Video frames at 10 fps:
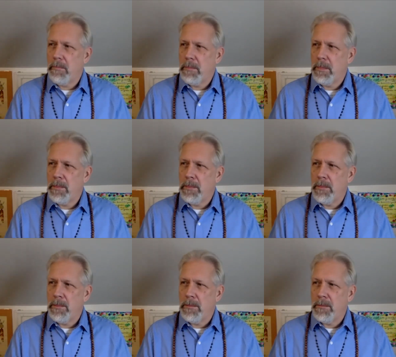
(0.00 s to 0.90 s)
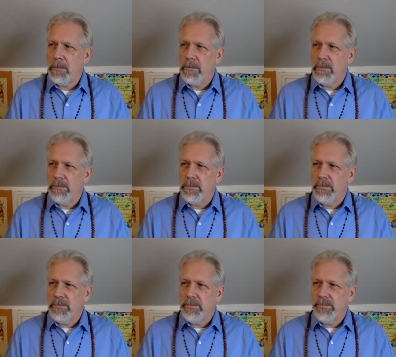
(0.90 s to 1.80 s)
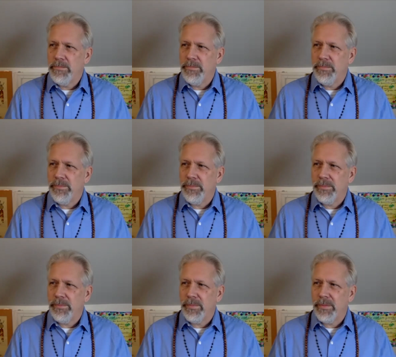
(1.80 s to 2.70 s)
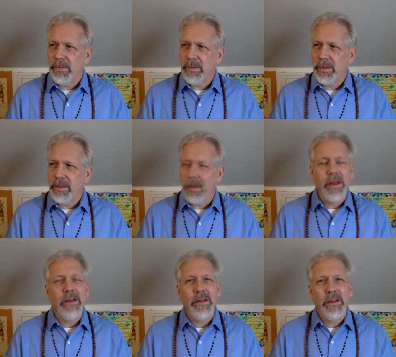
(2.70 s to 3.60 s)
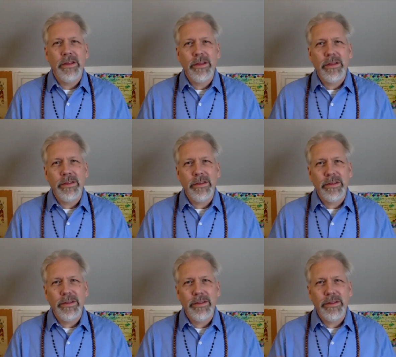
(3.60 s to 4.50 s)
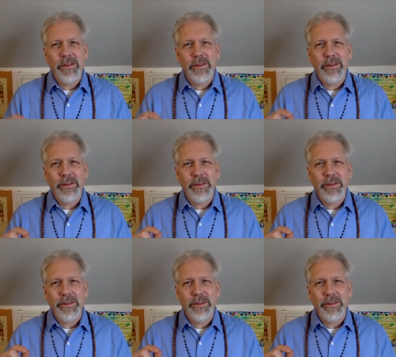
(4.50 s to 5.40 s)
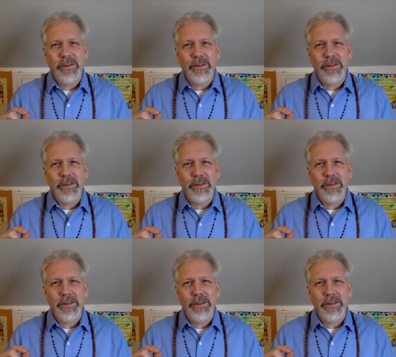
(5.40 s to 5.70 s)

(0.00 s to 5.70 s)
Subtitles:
Nothing is said.